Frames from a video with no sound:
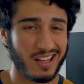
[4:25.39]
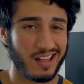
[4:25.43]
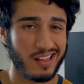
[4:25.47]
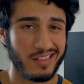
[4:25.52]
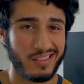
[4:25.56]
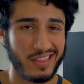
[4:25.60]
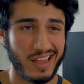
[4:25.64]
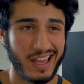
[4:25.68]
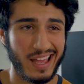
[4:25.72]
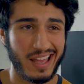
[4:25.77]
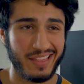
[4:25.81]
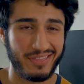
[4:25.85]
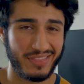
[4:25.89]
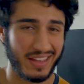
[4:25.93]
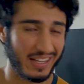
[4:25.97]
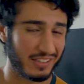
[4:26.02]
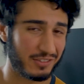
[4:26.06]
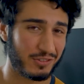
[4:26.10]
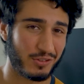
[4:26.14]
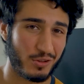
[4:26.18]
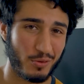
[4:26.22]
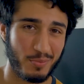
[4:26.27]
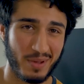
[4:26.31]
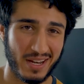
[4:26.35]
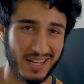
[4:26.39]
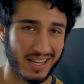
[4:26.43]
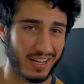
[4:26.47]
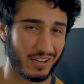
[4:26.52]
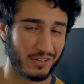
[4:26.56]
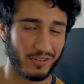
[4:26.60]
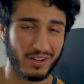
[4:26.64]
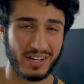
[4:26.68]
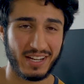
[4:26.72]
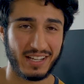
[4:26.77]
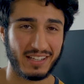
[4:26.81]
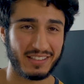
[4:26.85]
then that's too many
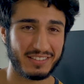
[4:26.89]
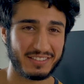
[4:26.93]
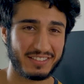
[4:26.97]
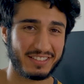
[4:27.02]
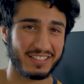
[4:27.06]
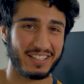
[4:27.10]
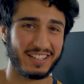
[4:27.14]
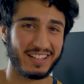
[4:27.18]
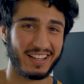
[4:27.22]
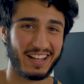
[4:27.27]
ingredients.